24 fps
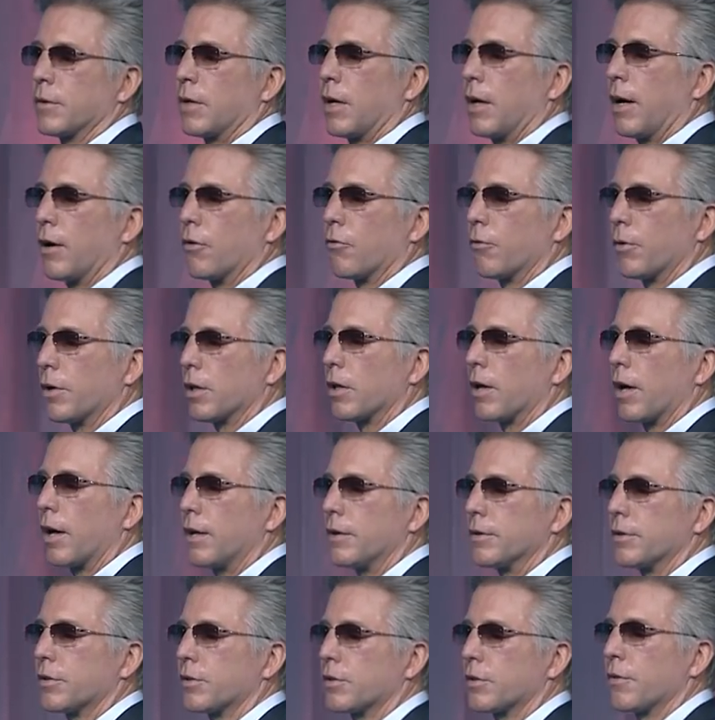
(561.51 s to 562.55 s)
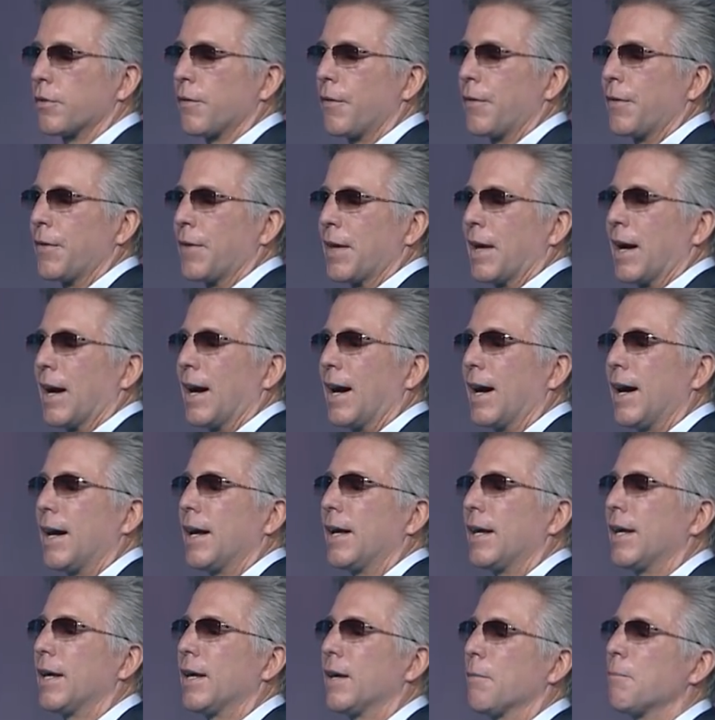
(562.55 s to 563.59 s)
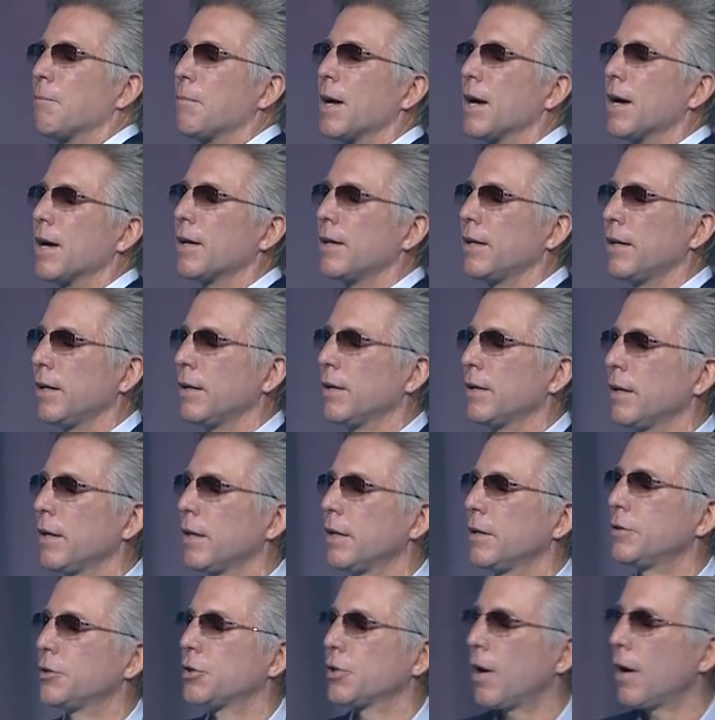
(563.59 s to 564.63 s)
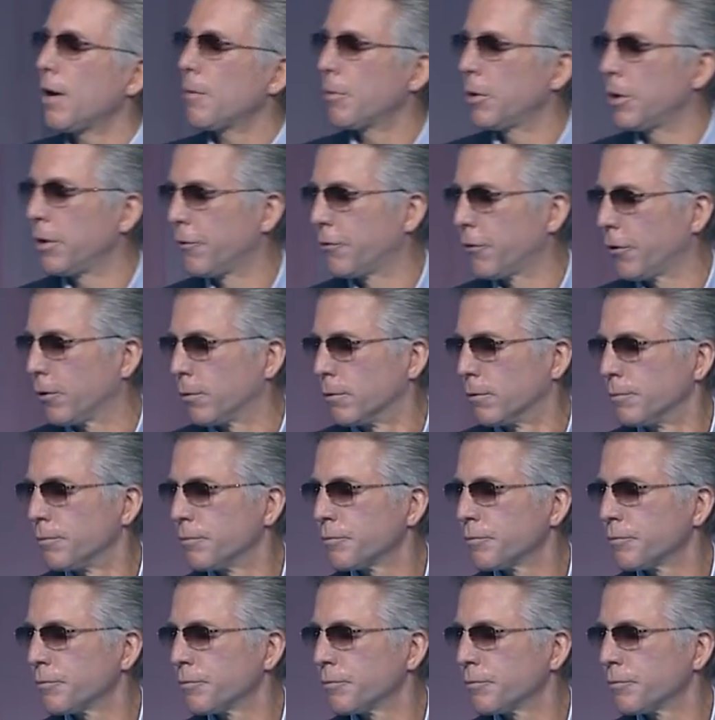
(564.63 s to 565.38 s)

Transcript: I realize I am not in a job interview.